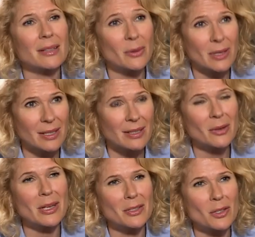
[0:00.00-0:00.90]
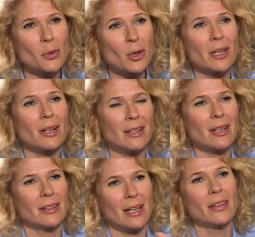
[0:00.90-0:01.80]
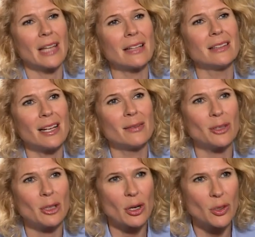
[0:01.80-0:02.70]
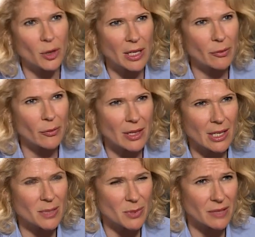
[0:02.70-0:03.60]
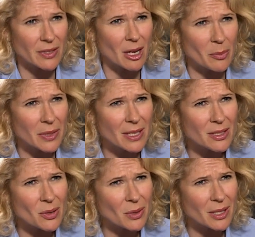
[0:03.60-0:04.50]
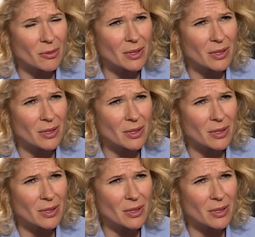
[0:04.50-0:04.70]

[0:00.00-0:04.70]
Okay. So you're working on that level. Are you working with any specific companies already